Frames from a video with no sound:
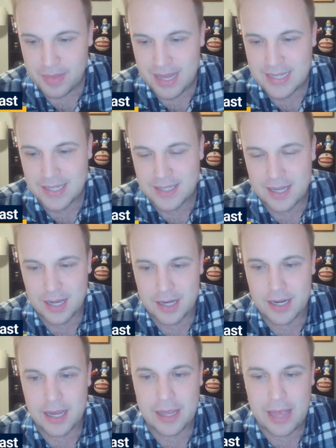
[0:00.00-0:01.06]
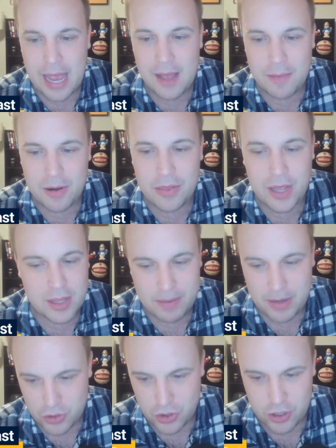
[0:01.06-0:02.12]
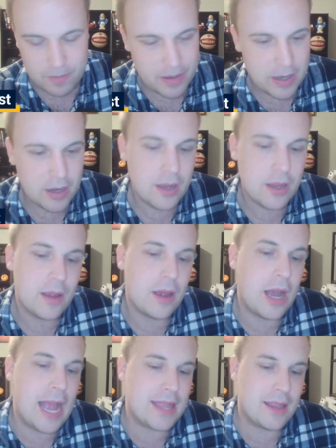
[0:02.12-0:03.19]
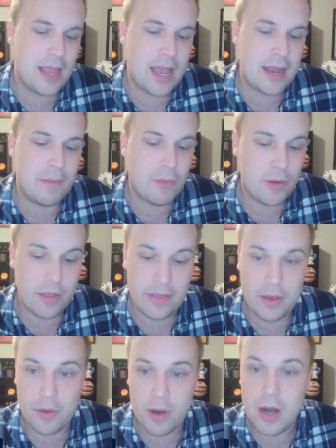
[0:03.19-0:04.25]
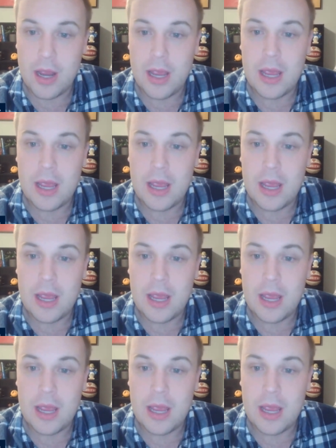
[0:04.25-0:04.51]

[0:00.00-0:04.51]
is a ton. Haliburton thought the Pacers should have been at the line more than they were.